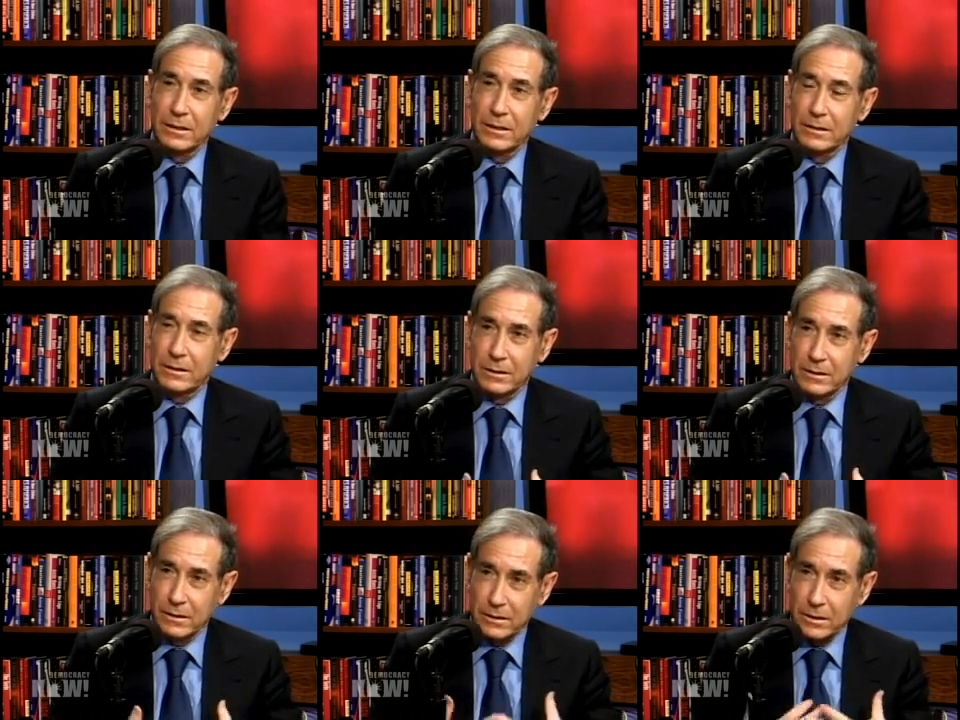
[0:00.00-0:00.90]

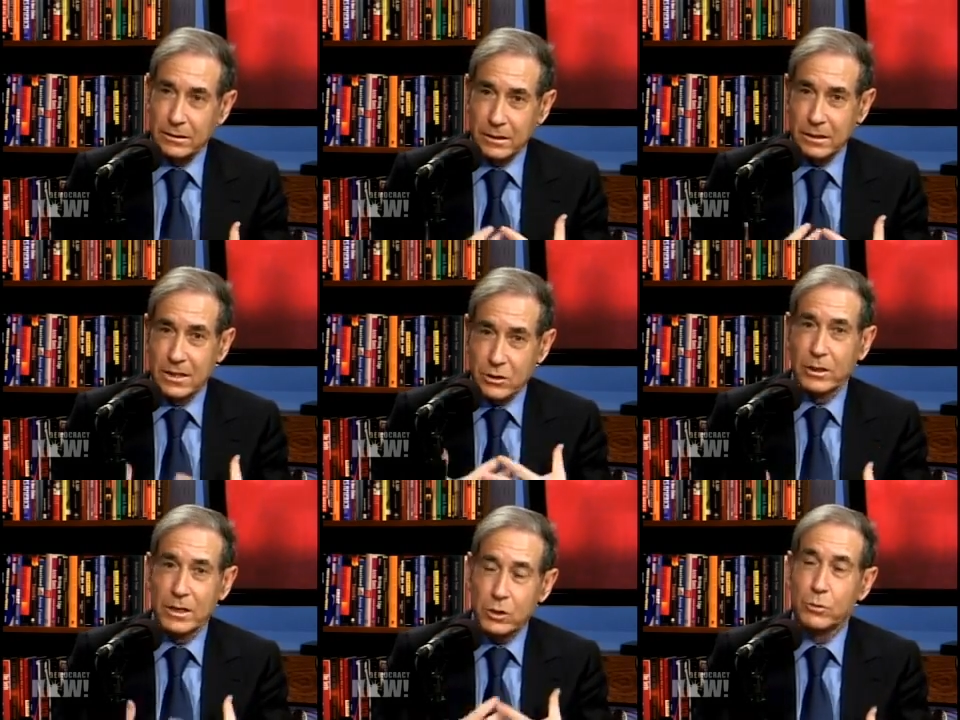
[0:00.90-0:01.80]
the
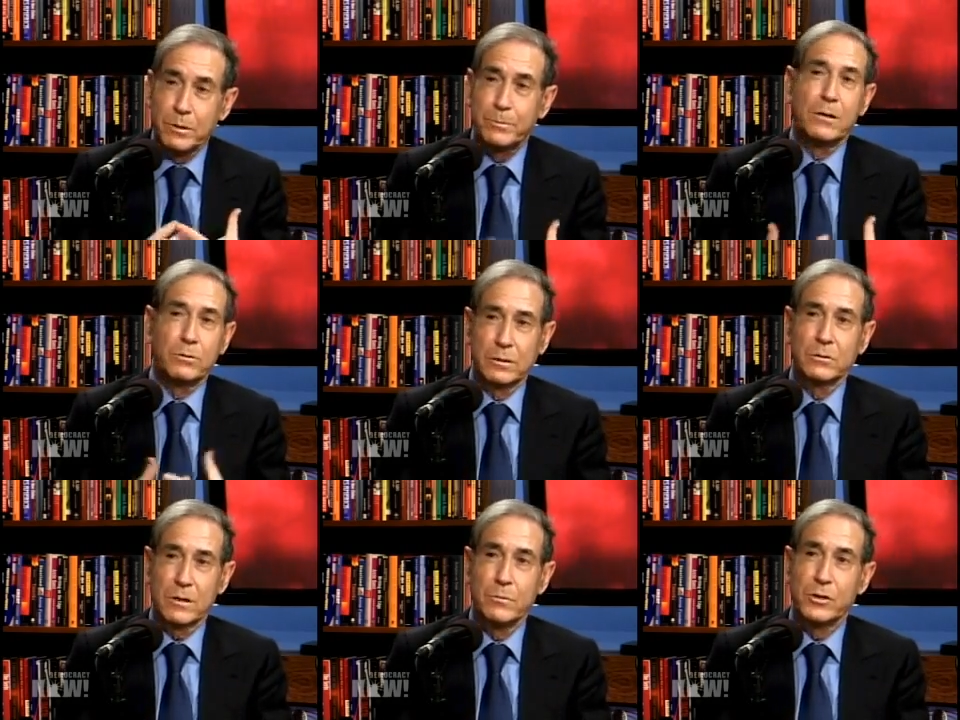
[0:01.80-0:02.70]
Israeli superpower
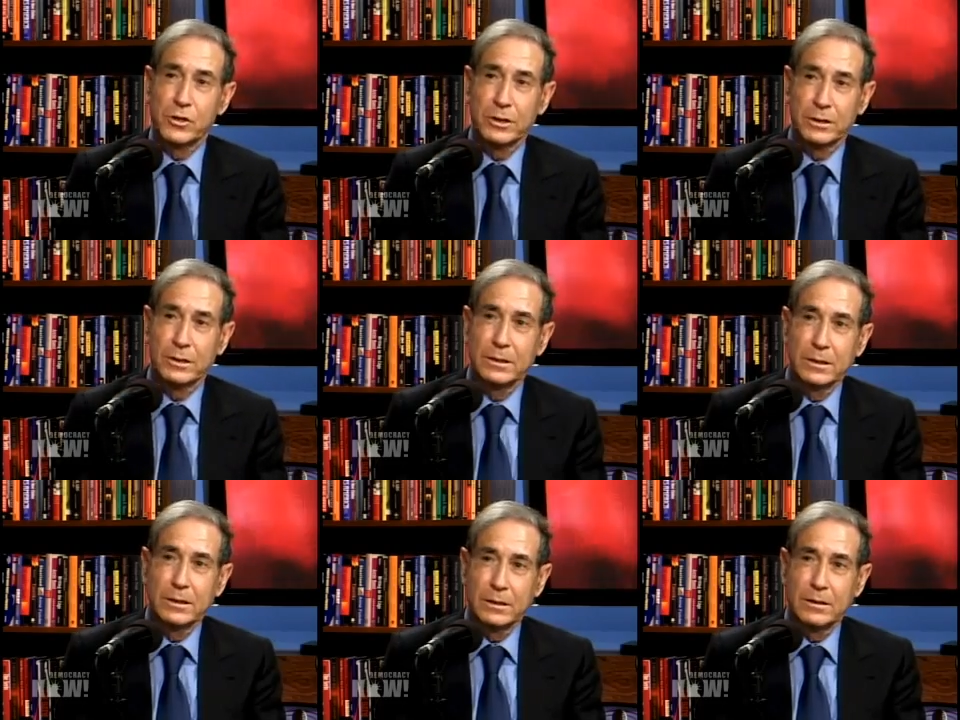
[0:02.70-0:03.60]
that was emerging
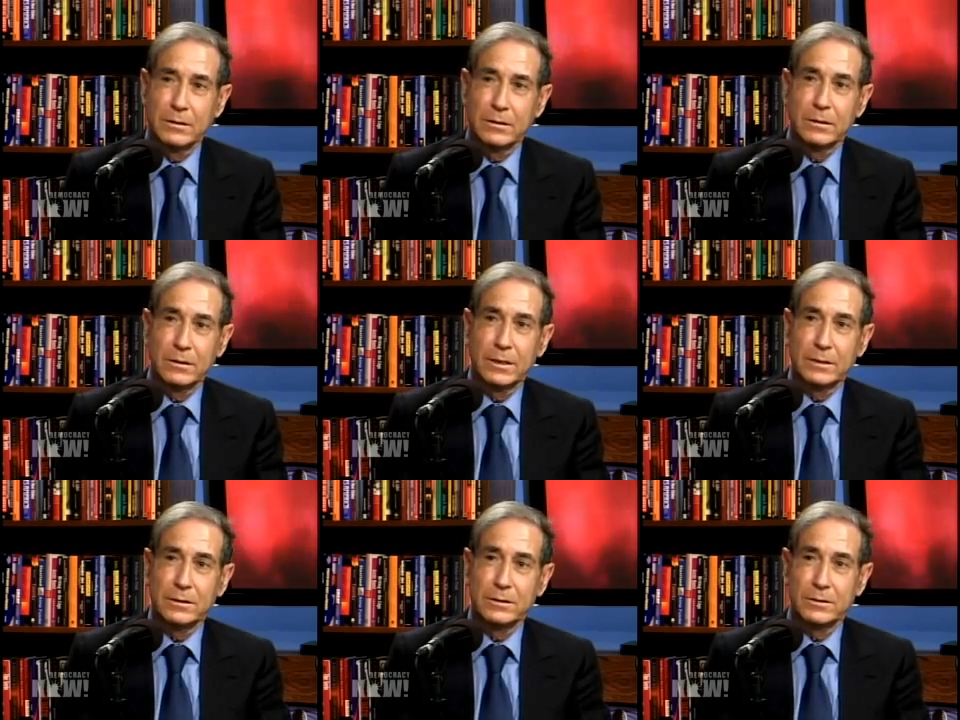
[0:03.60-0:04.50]
in
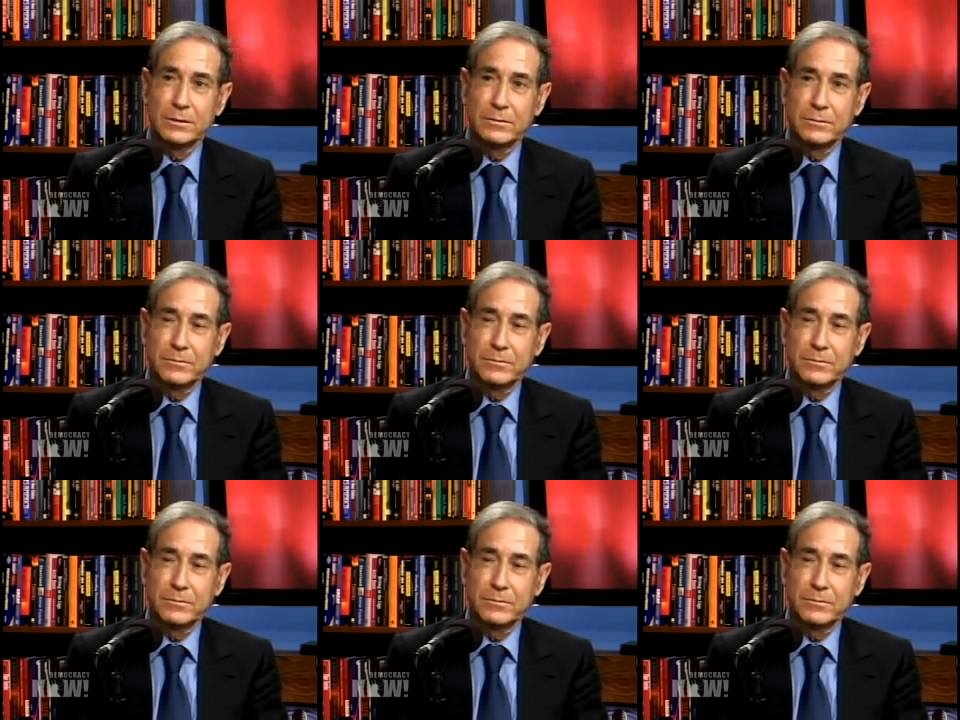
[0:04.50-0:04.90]
that year.